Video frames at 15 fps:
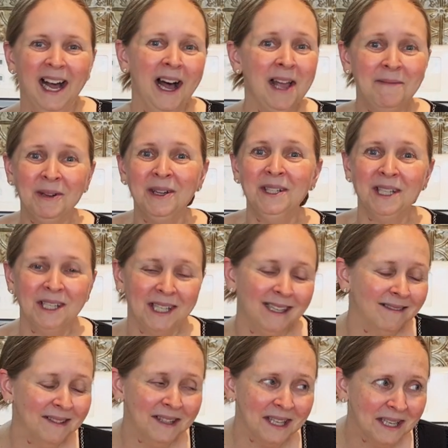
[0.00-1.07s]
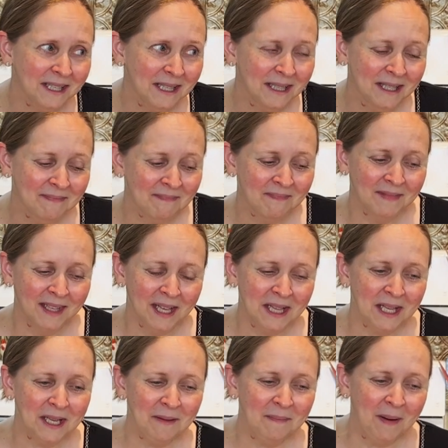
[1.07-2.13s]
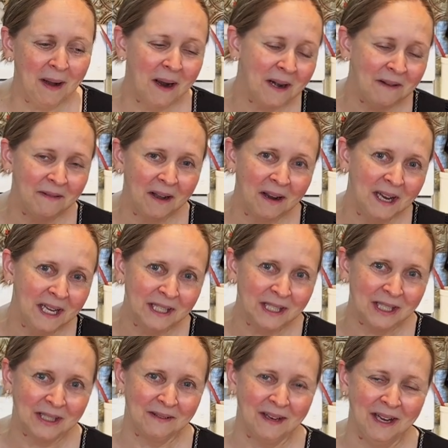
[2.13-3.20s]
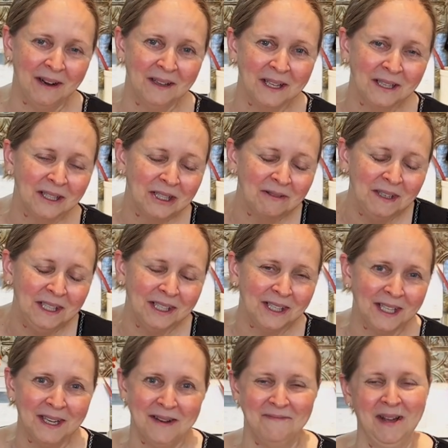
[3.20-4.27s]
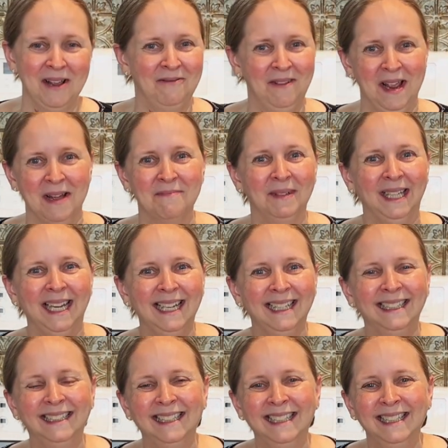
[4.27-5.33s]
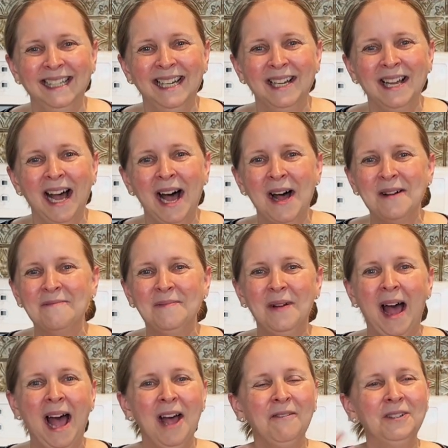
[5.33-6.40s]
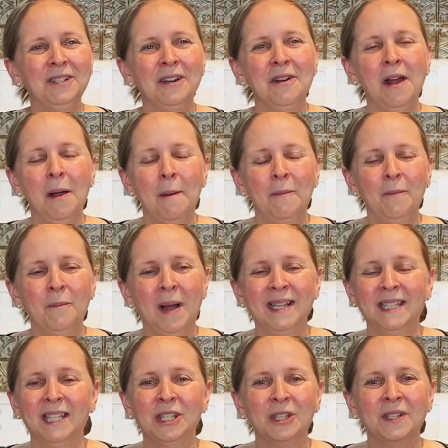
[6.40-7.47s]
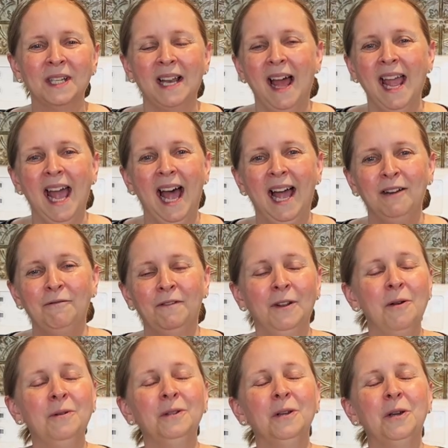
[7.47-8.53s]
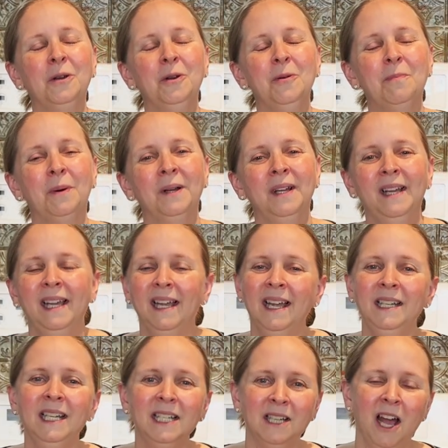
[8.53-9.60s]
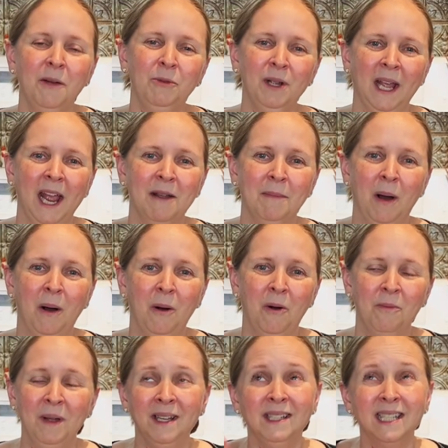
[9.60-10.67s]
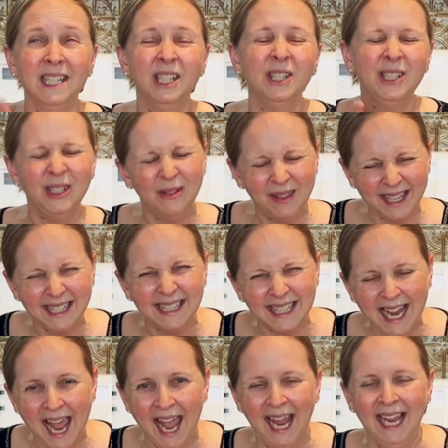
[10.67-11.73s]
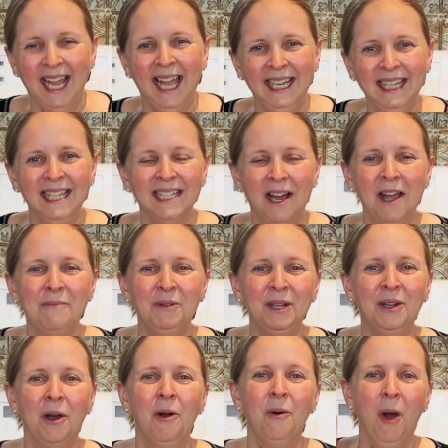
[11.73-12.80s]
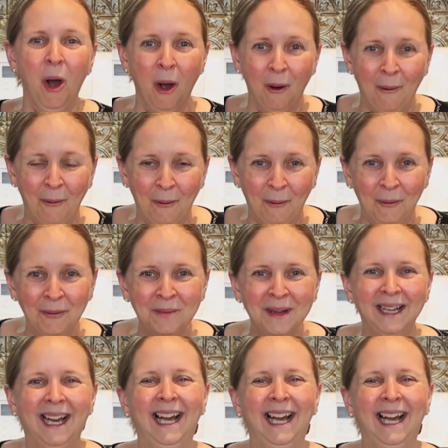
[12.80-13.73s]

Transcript: I'm going to share a little part of our history, our little tradition in my family. After my sisters and I had flown the coop, anytime we came home, and still to this day, anytime we go home,